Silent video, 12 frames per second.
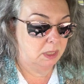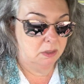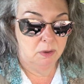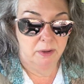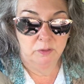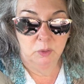I
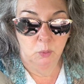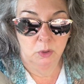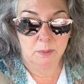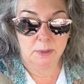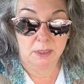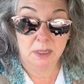don't have to worry
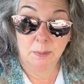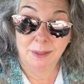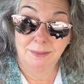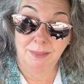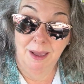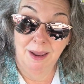about keeping
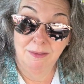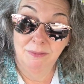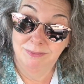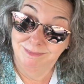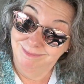alive.